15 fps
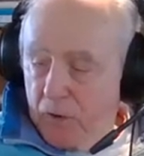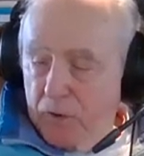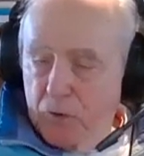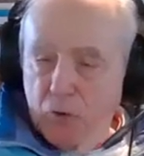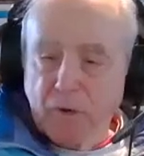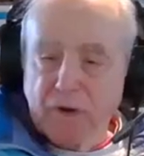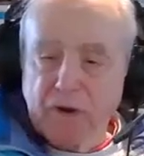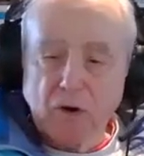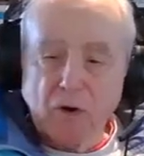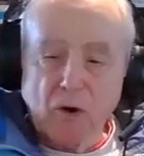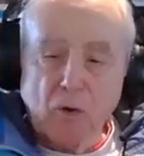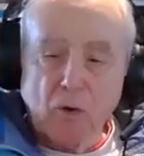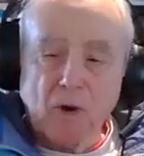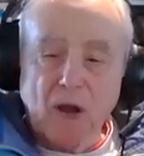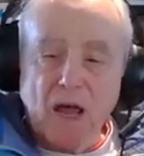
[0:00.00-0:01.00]
doing your
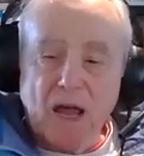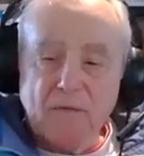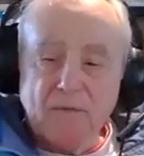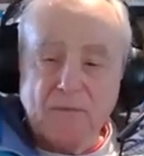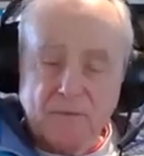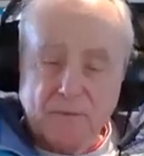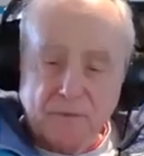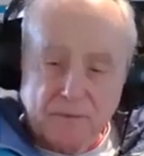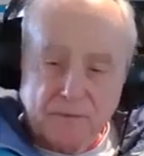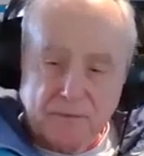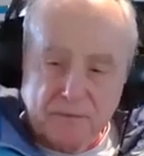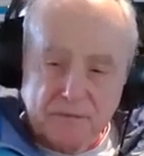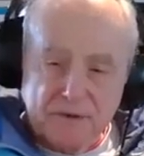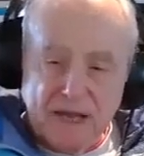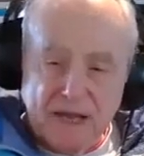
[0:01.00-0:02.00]
own life
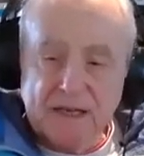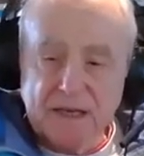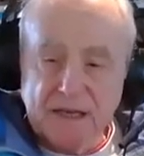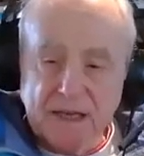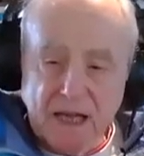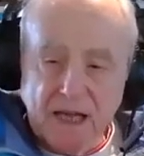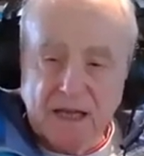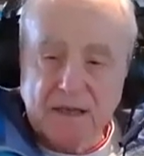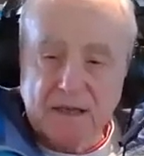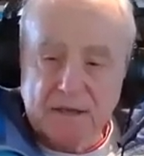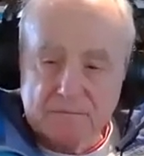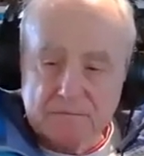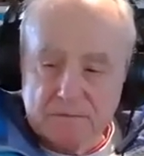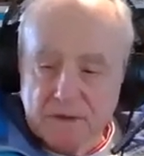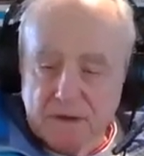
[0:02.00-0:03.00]
day to day,
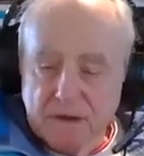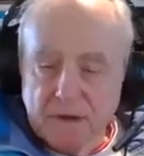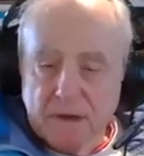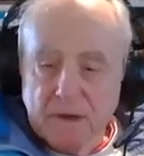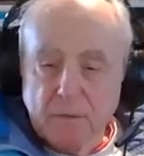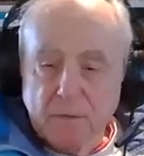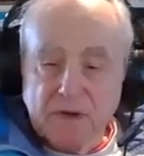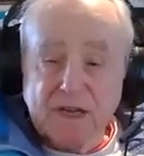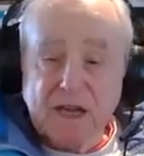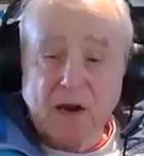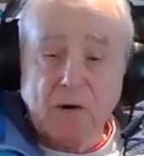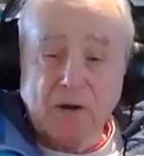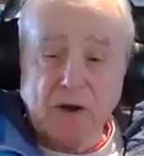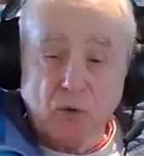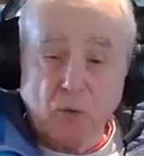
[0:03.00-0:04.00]
but
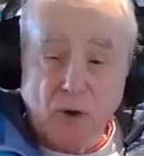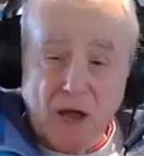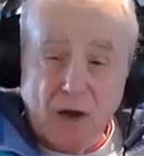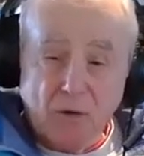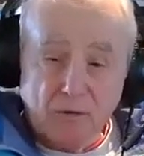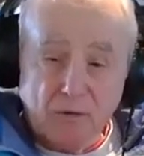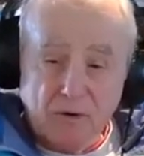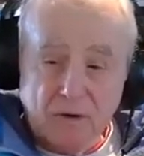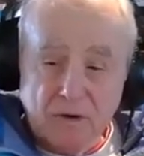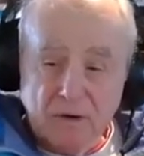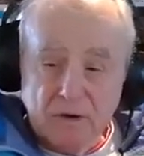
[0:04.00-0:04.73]
carrying around